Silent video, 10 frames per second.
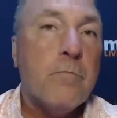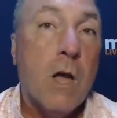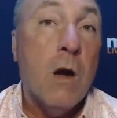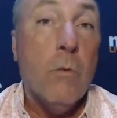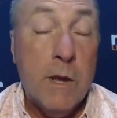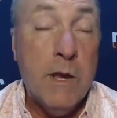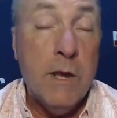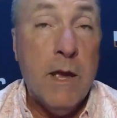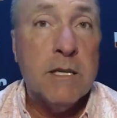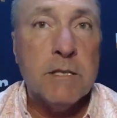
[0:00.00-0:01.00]
We
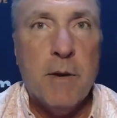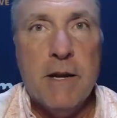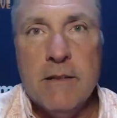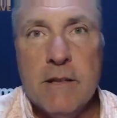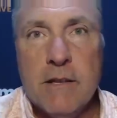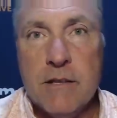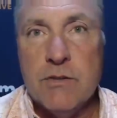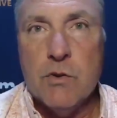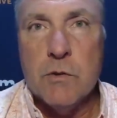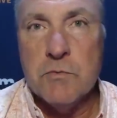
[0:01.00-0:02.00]
anticipated that the
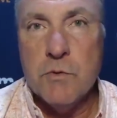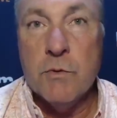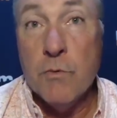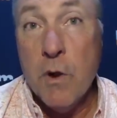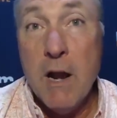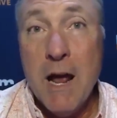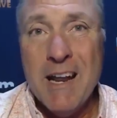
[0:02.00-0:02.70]
storms would run out of